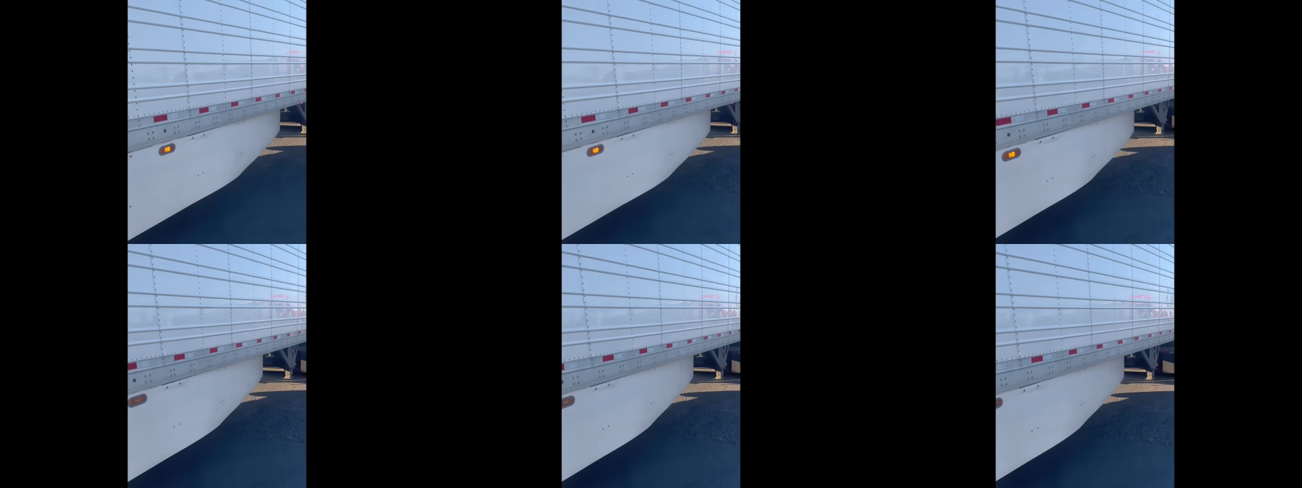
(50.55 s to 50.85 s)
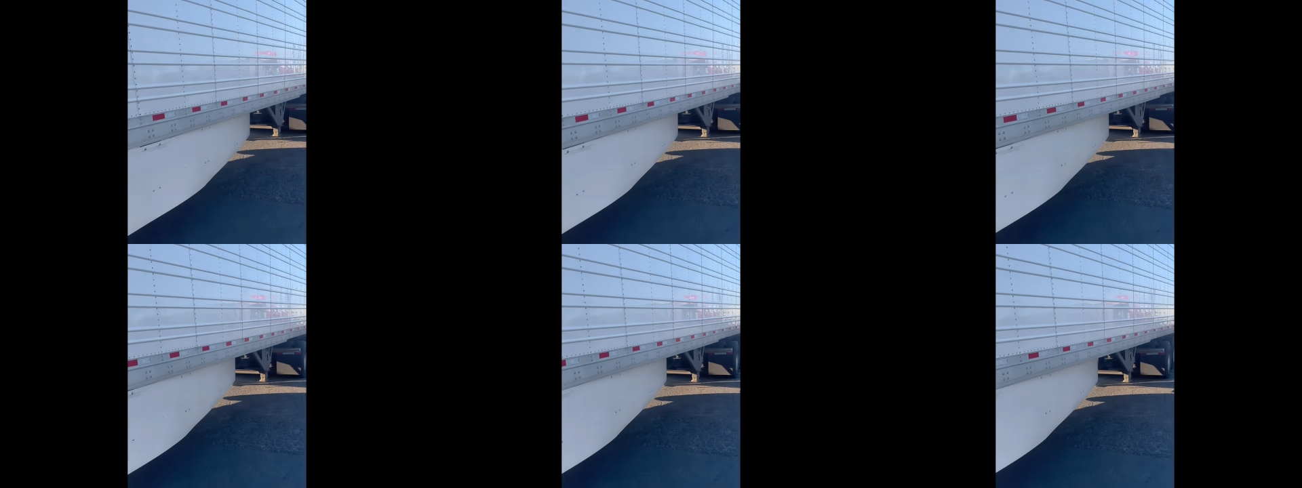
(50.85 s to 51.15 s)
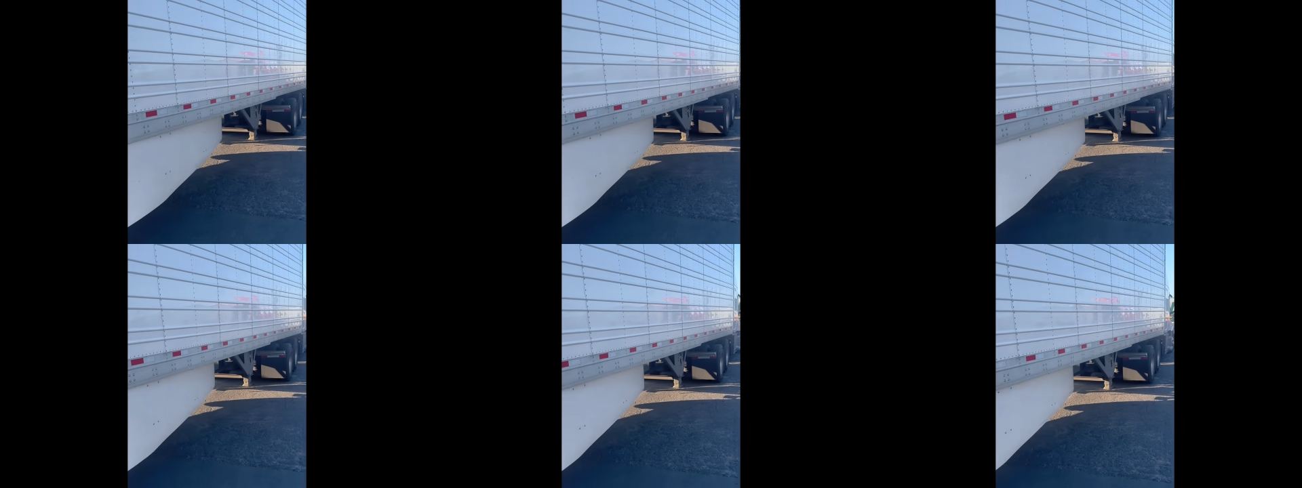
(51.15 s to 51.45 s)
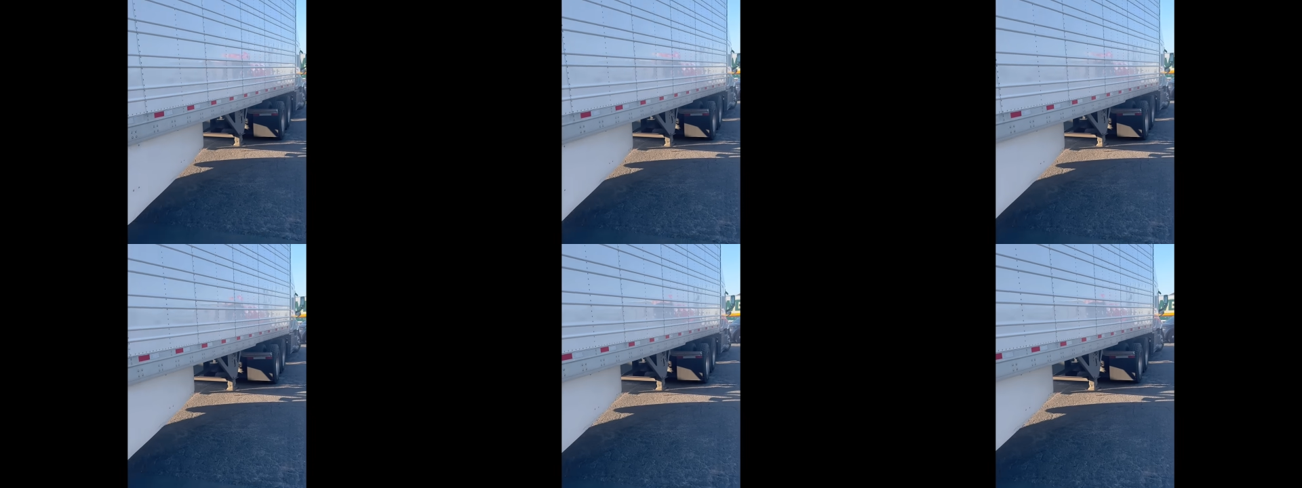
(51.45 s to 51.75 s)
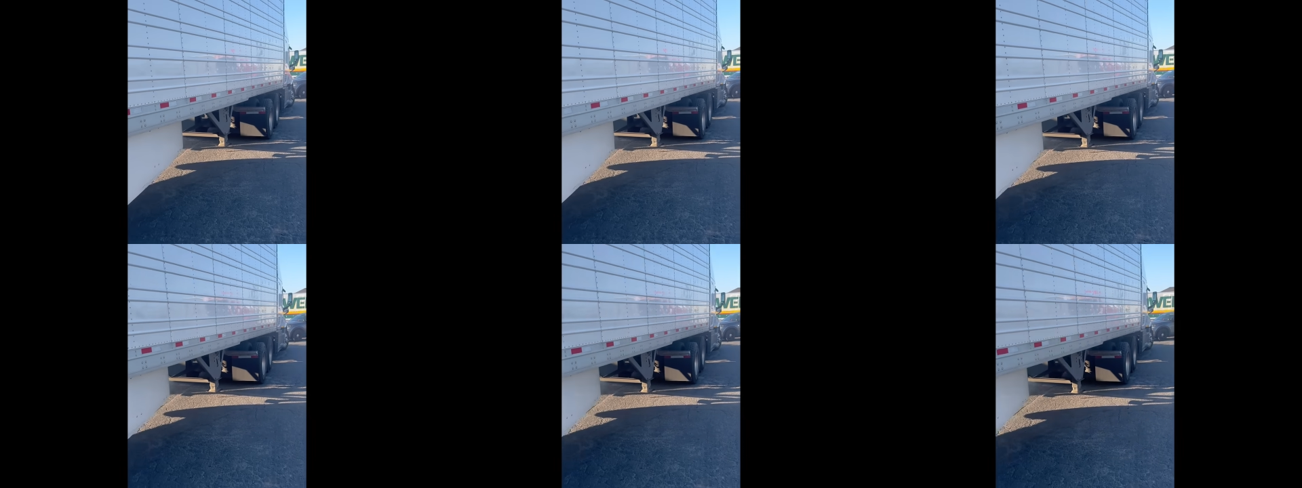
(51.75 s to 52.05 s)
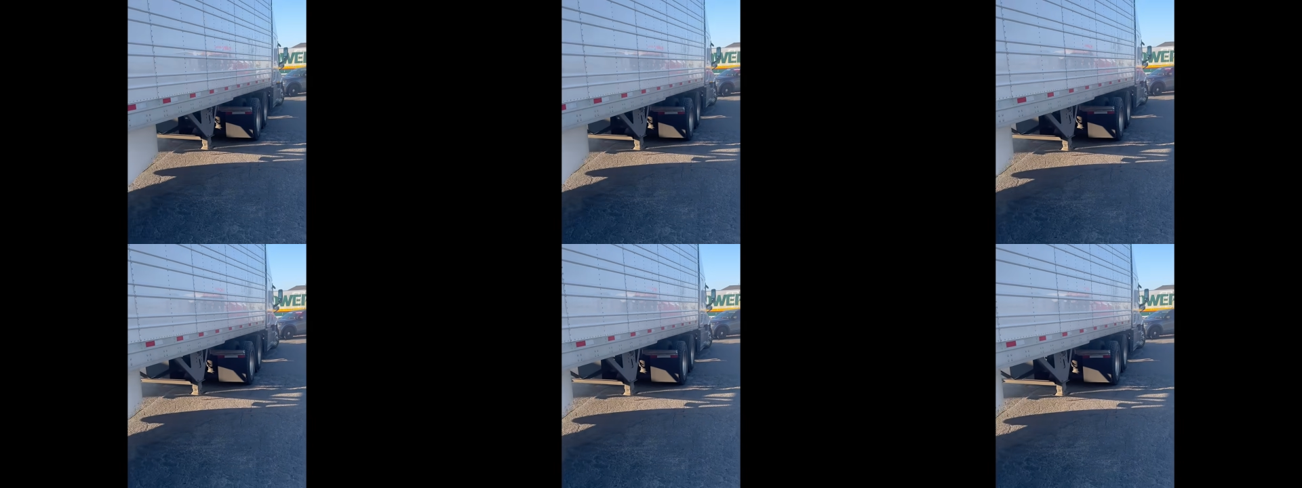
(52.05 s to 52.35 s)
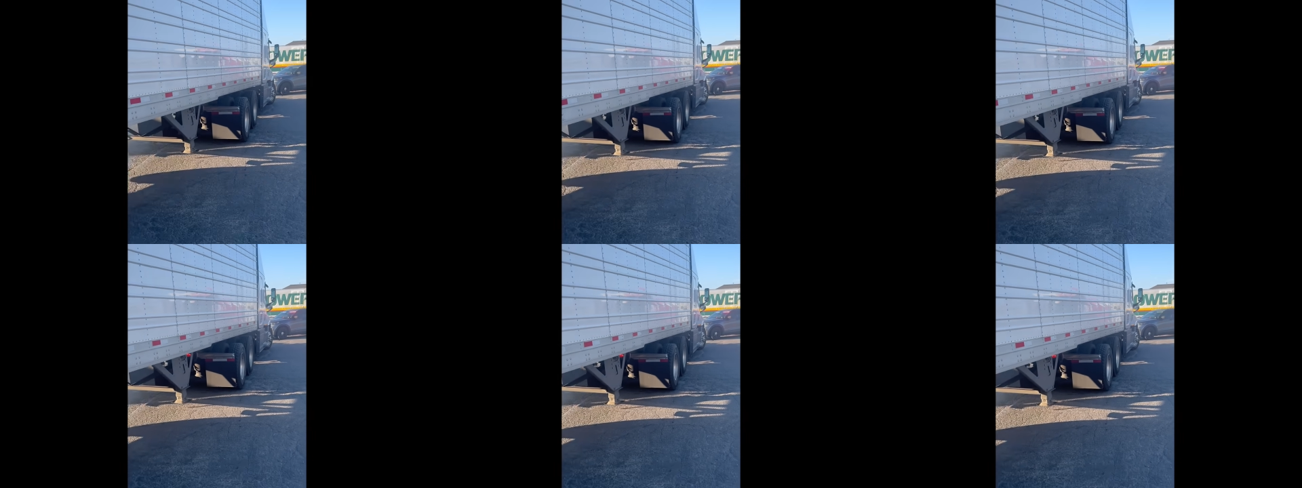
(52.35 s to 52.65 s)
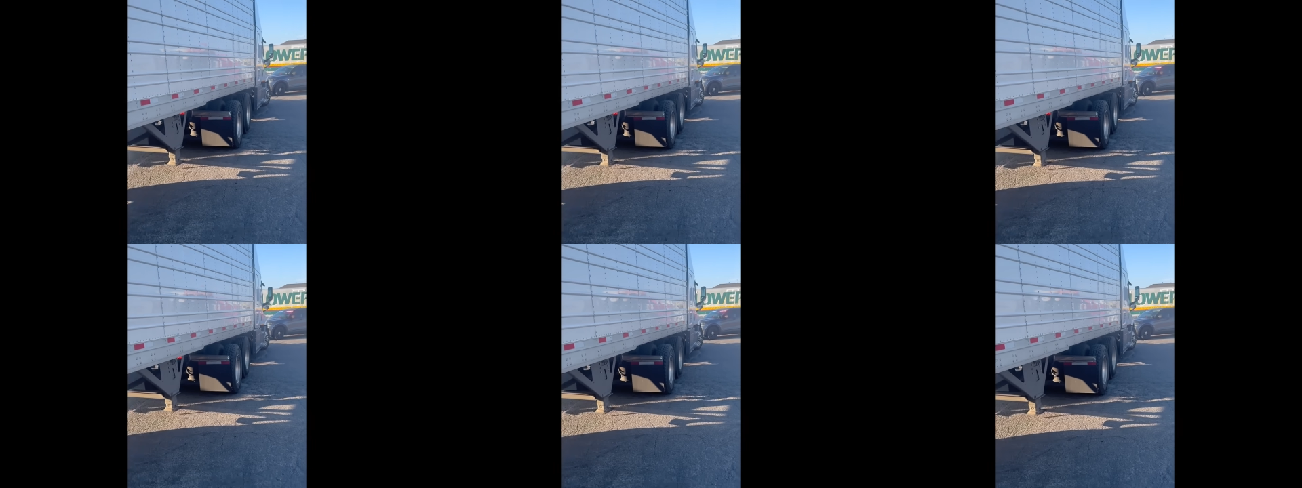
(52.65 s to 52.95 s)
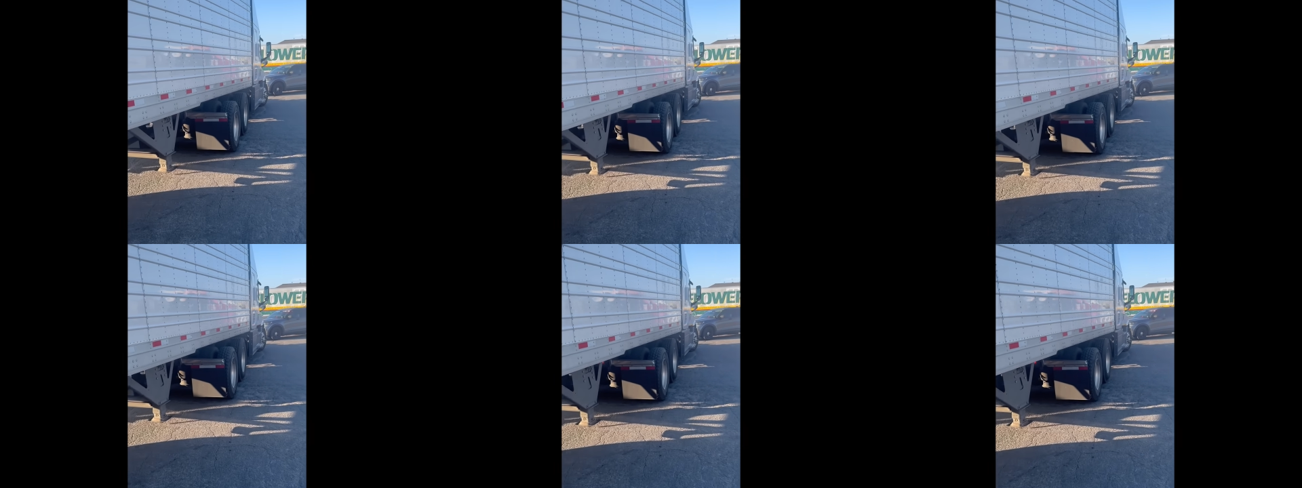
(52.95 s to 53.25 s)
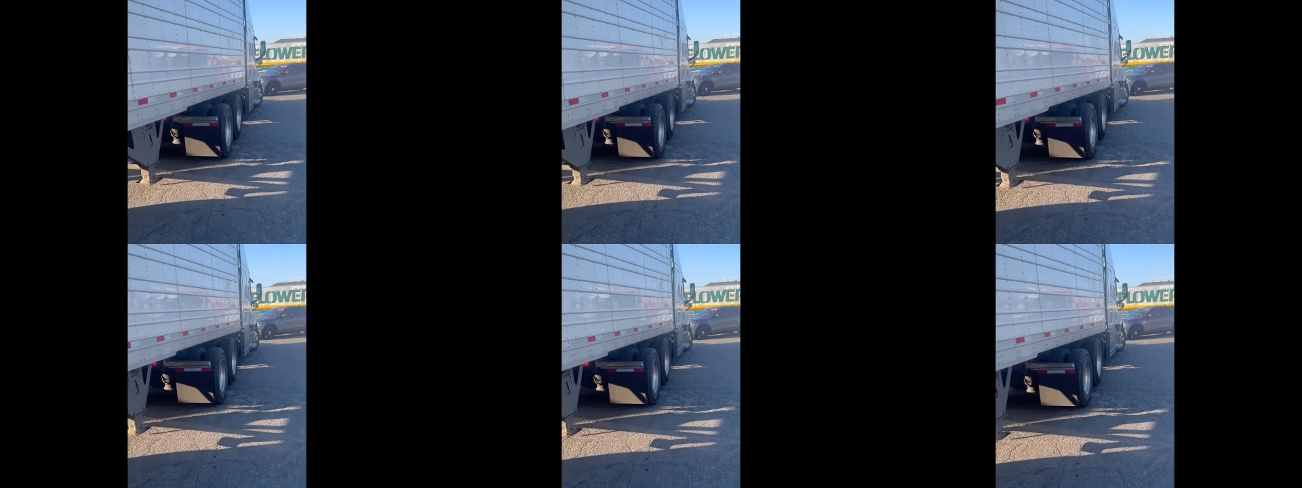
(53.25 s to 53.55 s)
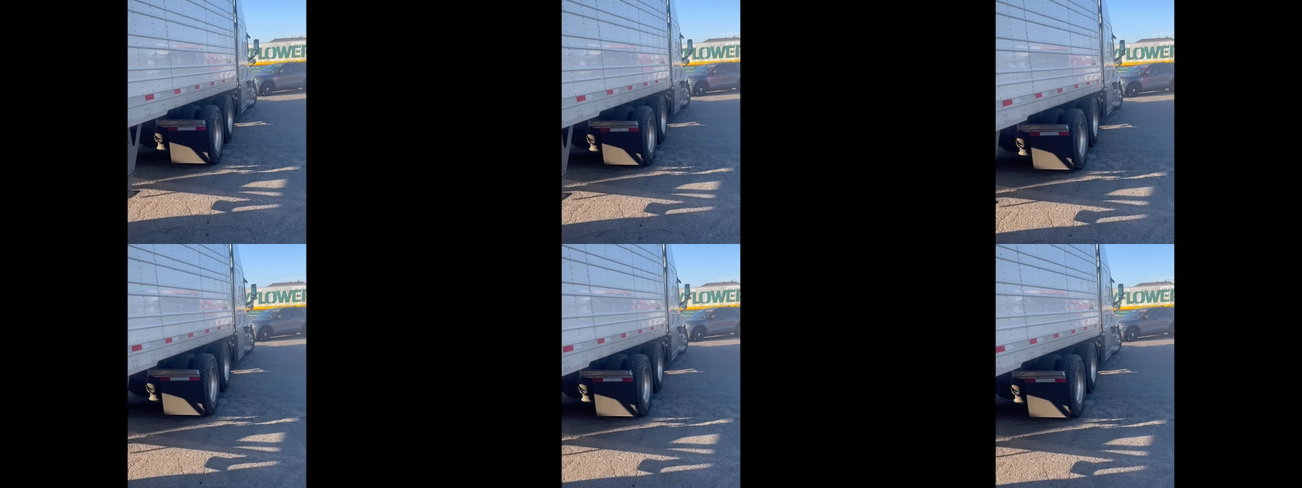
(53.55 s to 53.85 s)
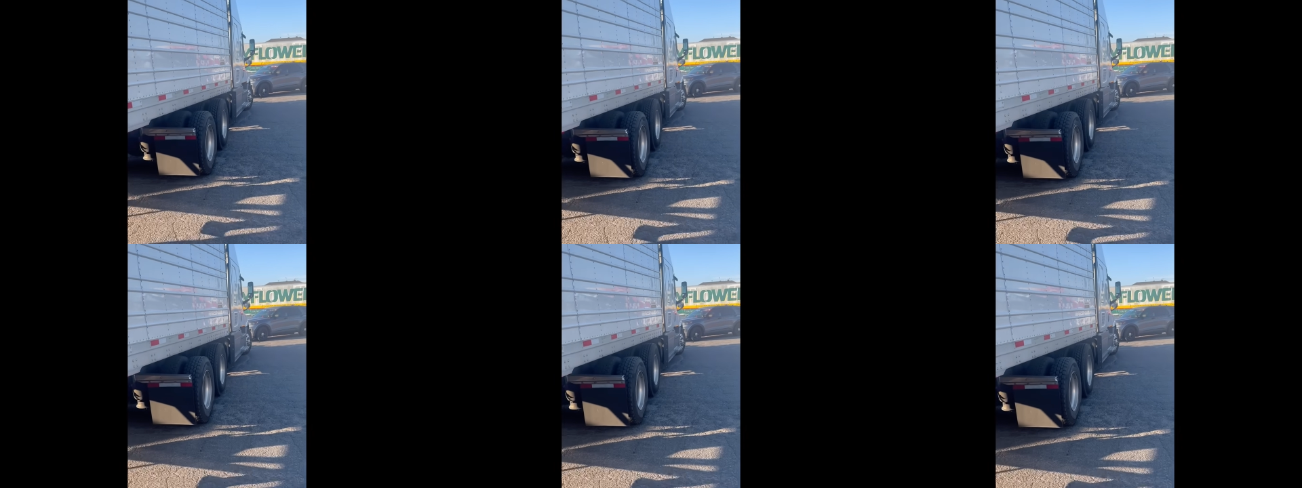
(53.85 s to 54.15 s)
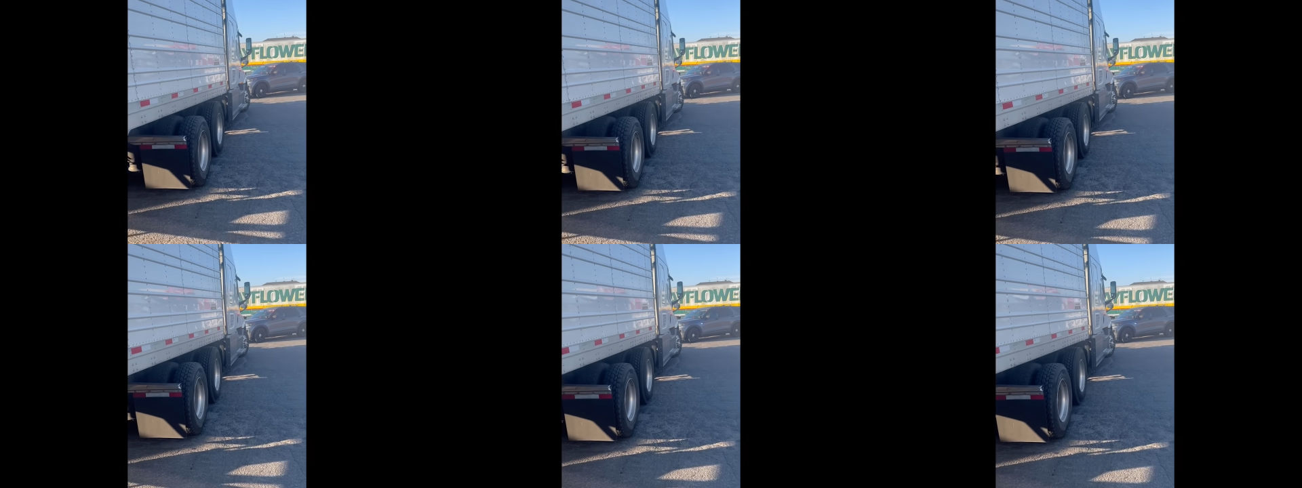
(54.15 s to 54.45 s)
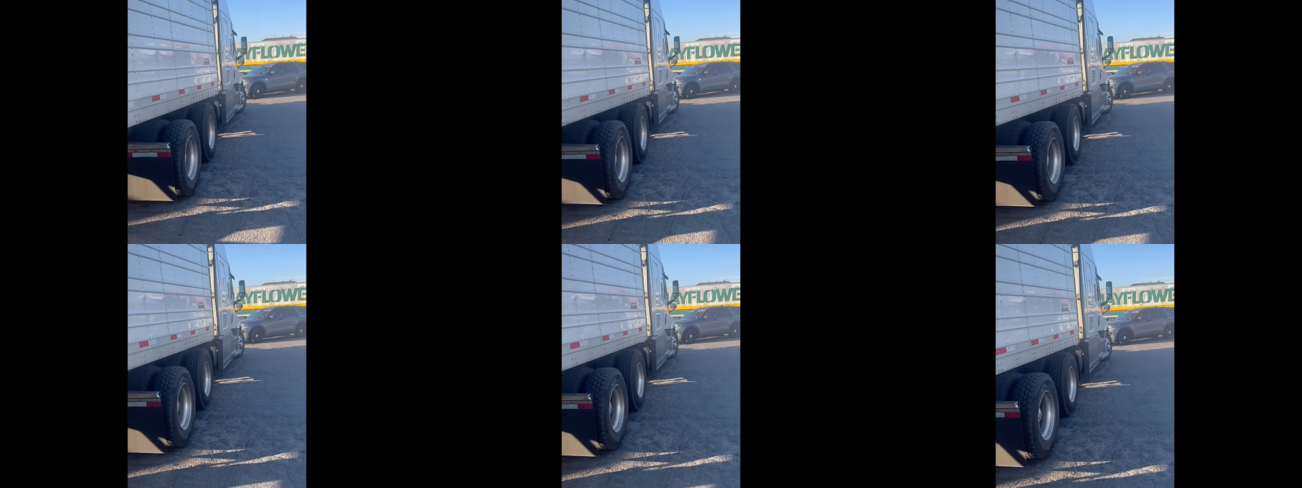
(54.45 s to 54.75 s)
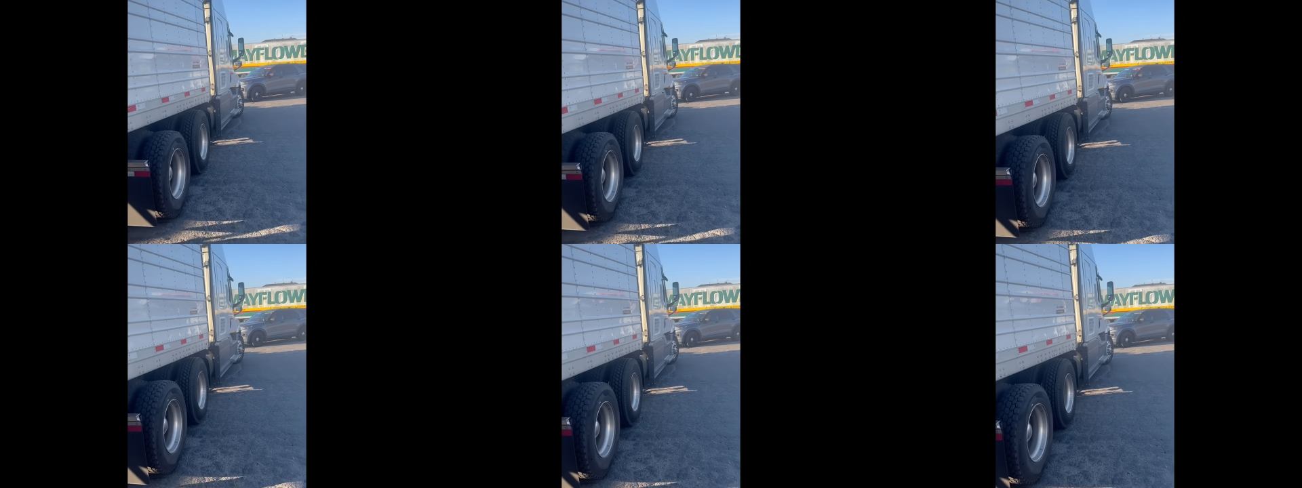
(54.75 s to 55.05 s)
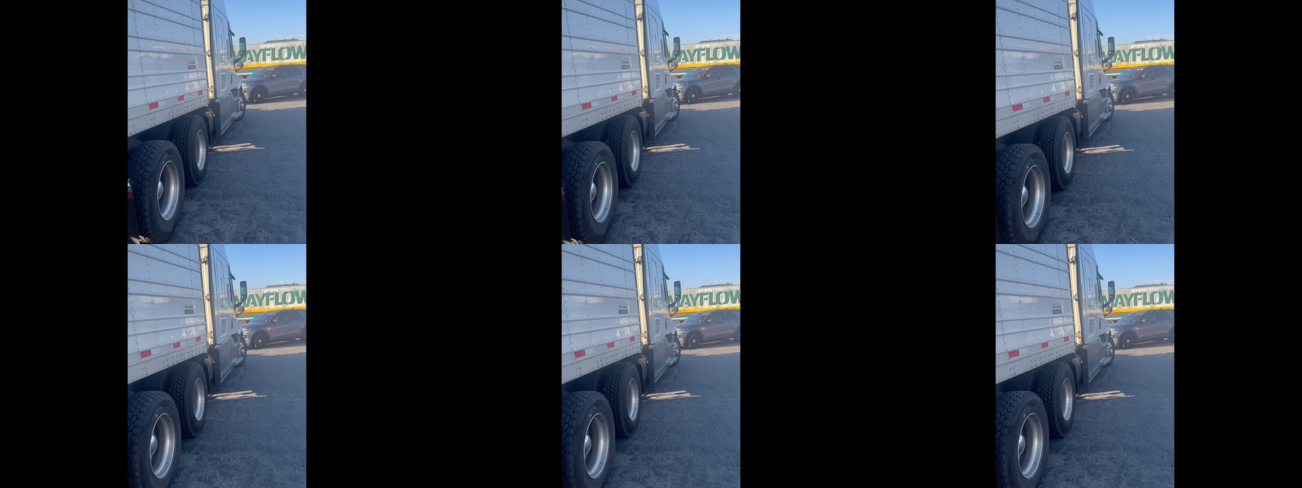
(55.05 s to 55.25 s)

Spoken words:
No face is visible, so there are no lips to read.